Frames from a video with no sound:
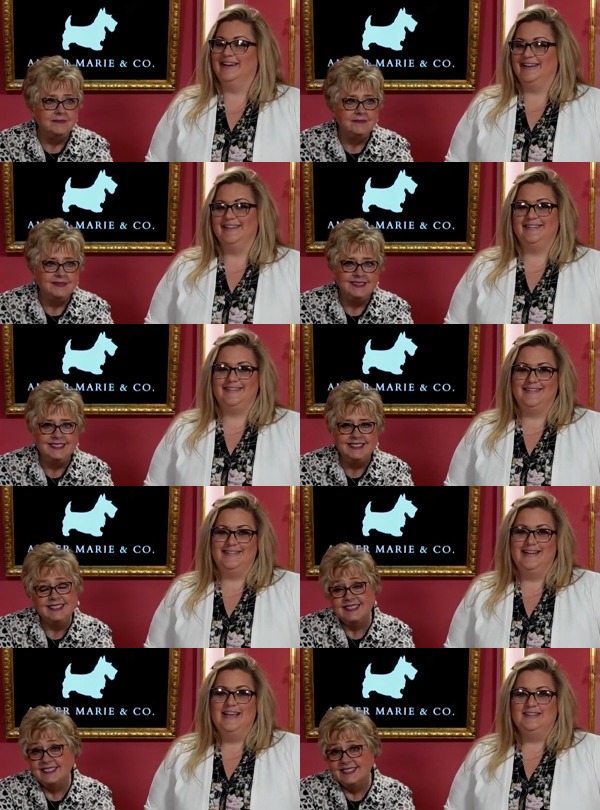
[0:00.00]
Speaker 1: yes
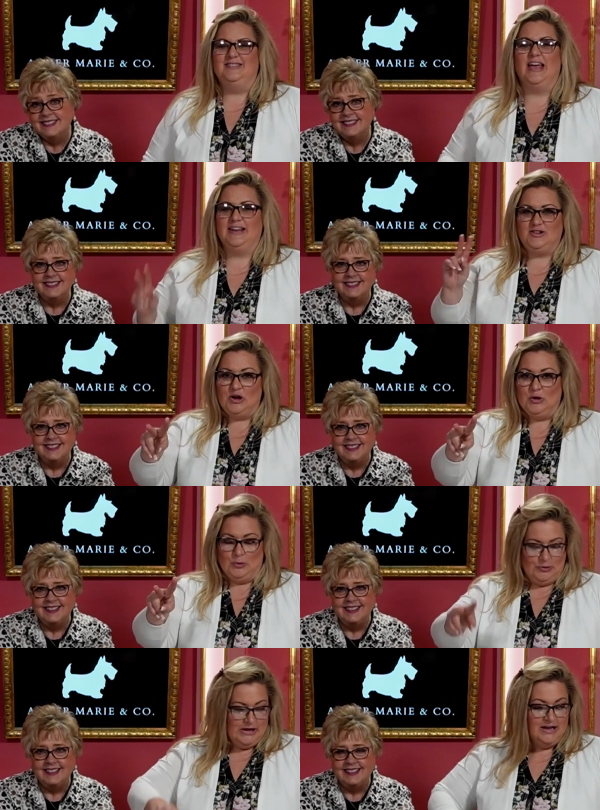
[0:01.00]
take
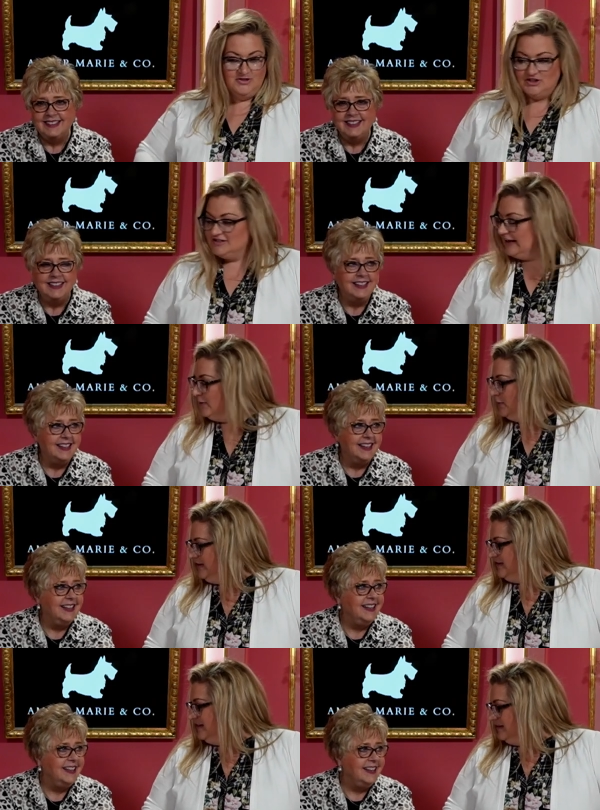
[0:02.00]
two. Just like
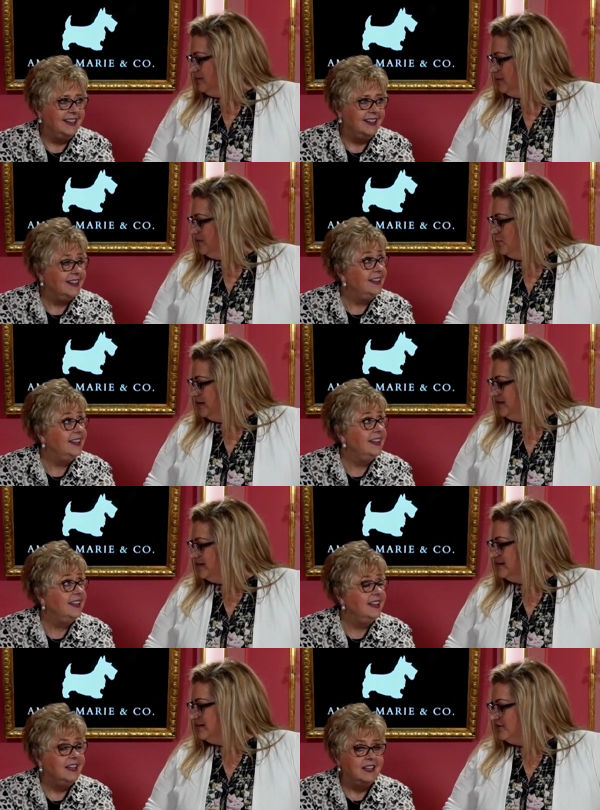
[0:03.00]
Winston. We have
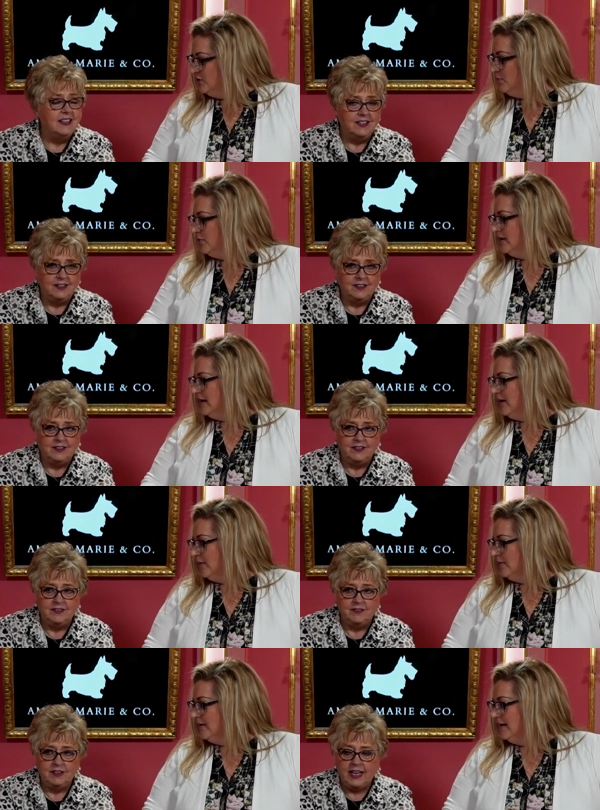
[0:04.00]
Winston
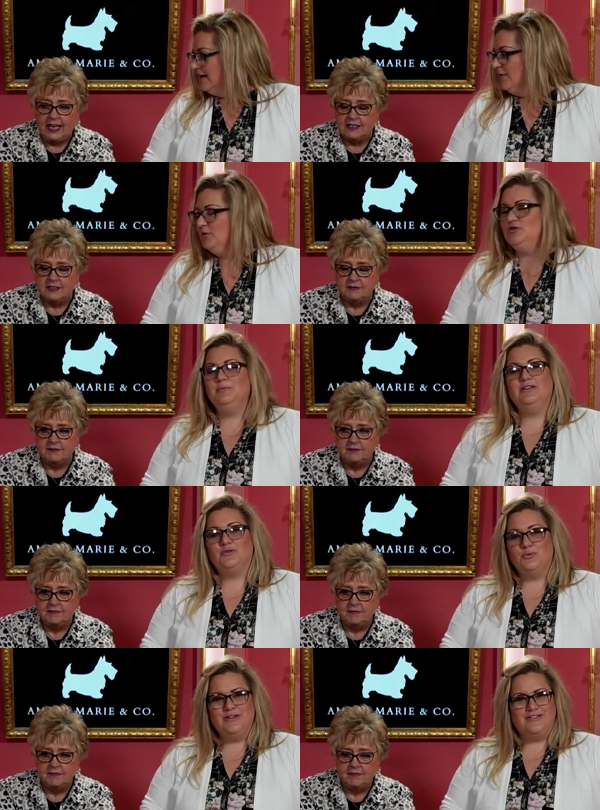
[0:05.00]
2.0. Yes. Which means
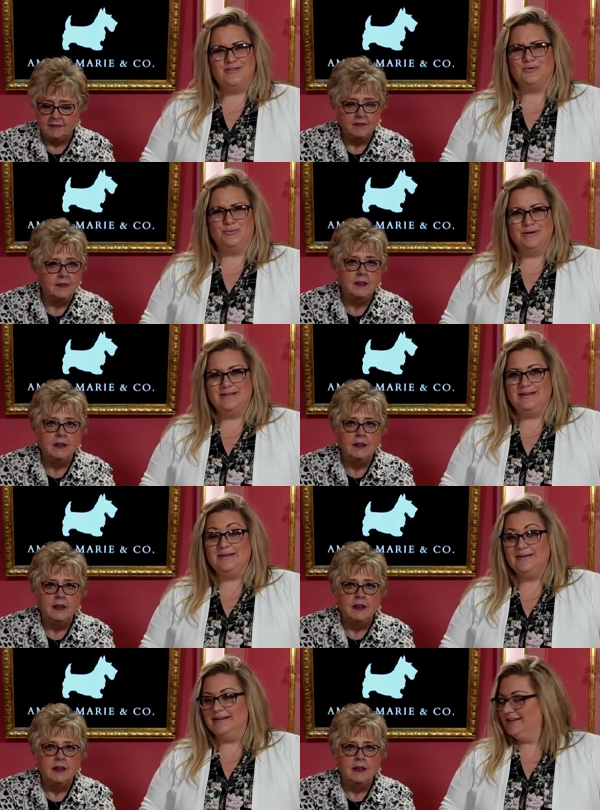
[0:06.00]
Winston's really
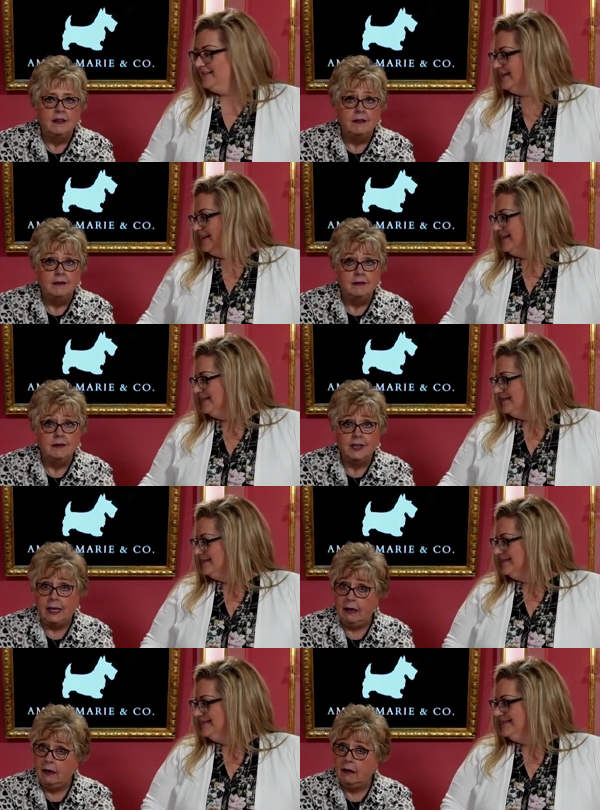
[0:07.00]
good, isn't he?
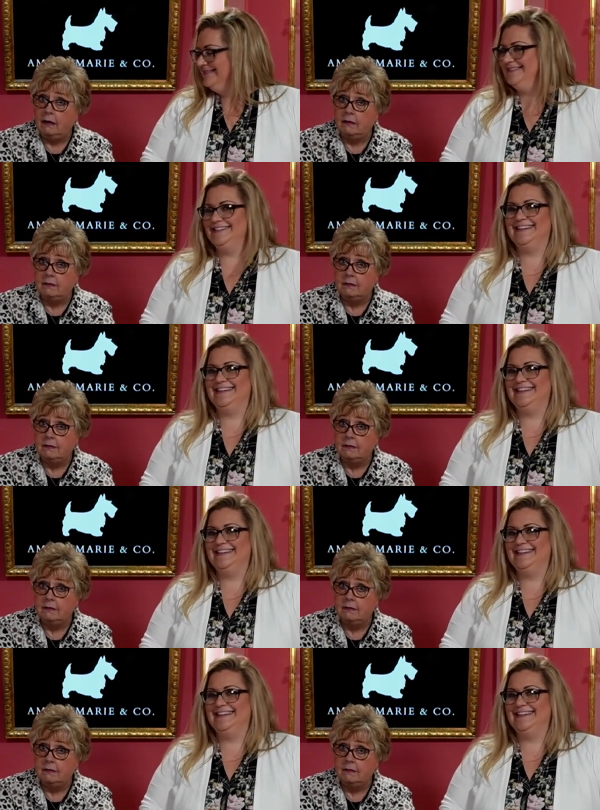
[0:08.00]
Yeah.